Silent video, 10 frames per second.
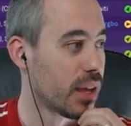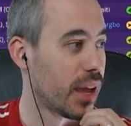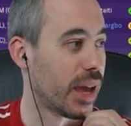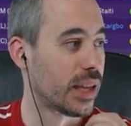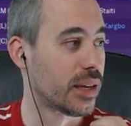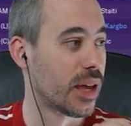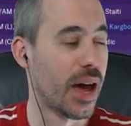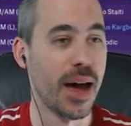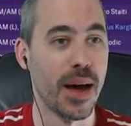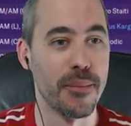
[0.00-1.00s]
And
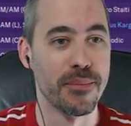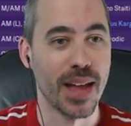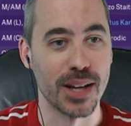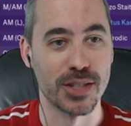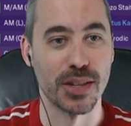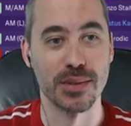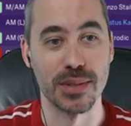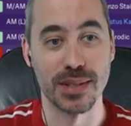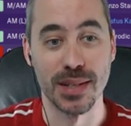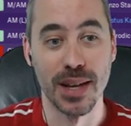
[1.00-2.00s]
um, I just thought this
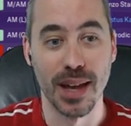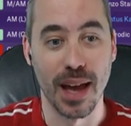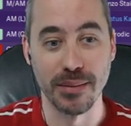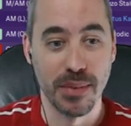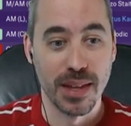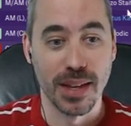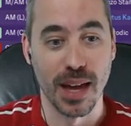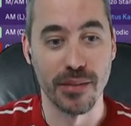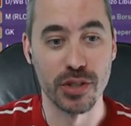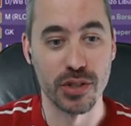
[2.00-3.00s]
was I
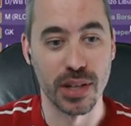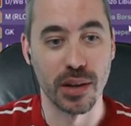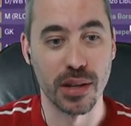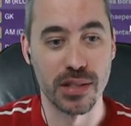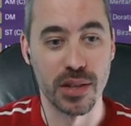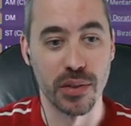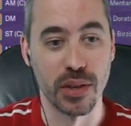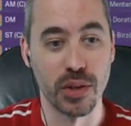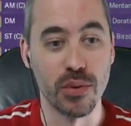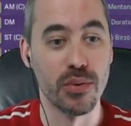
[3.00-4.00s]
kind of interesting because the
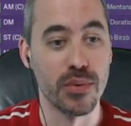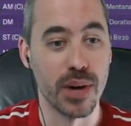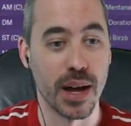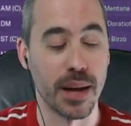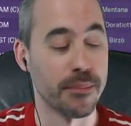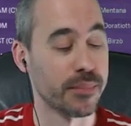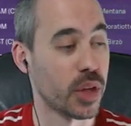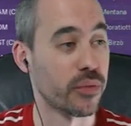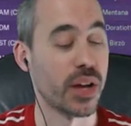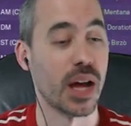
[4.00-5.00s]
the new um,
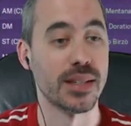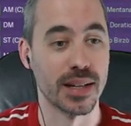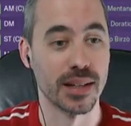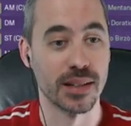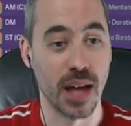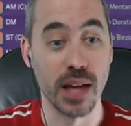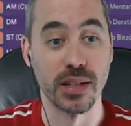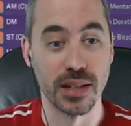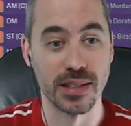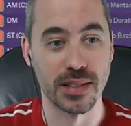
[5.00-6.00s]
code of conduct
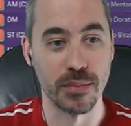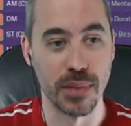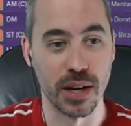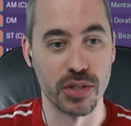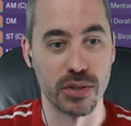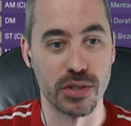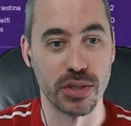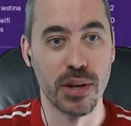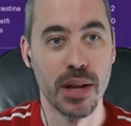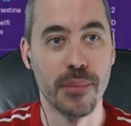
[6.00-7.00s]
conduct system that I showed
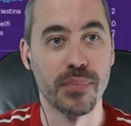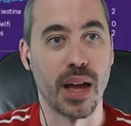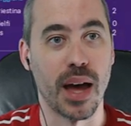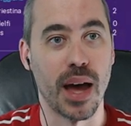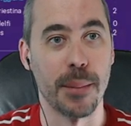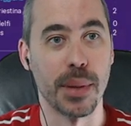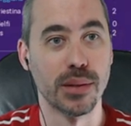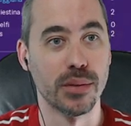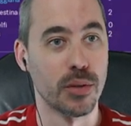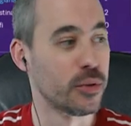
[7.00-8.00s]
you, um,
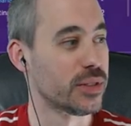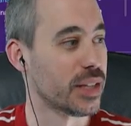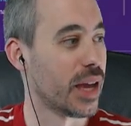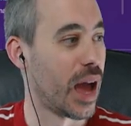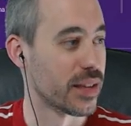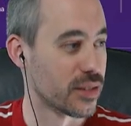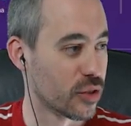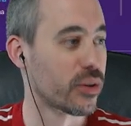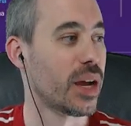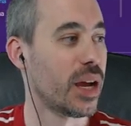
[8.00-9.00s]
Libutti has
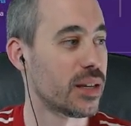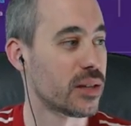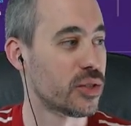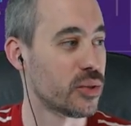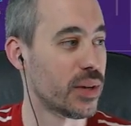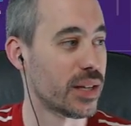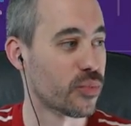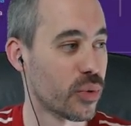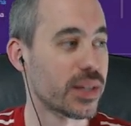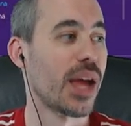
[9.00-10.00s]
agreed to his
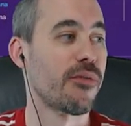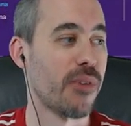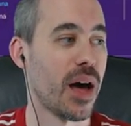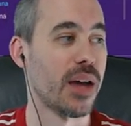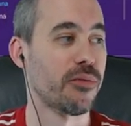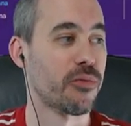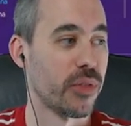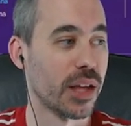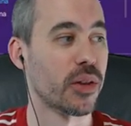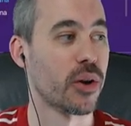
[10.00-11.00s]
one day fine for
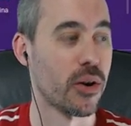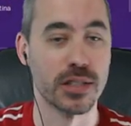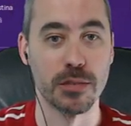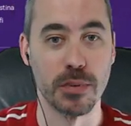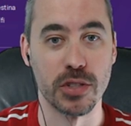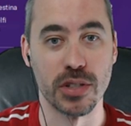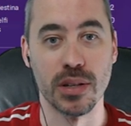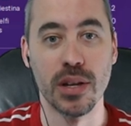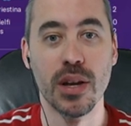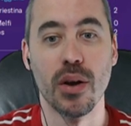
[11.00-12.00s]
the yellow card
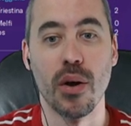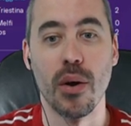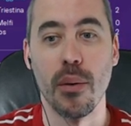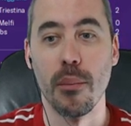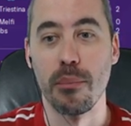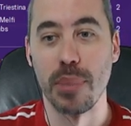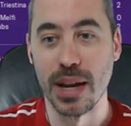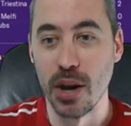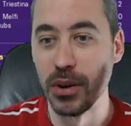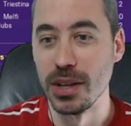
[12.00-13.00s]
suspension. But
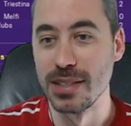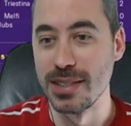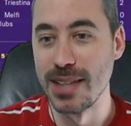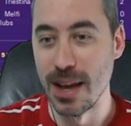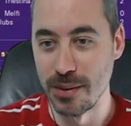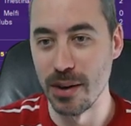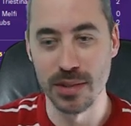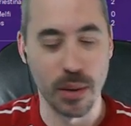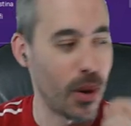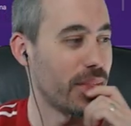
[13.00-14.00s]
I noticed down here, I
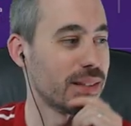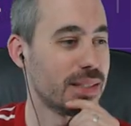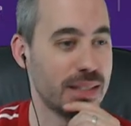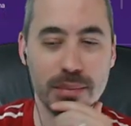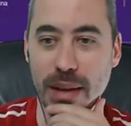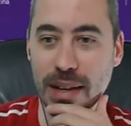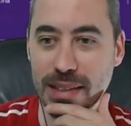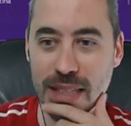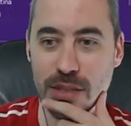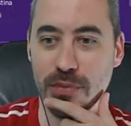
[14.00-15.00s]
was like, wow, that's like
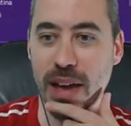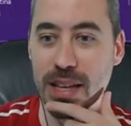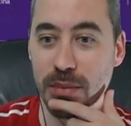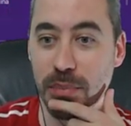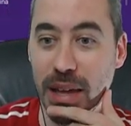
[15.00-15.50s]
that's fast.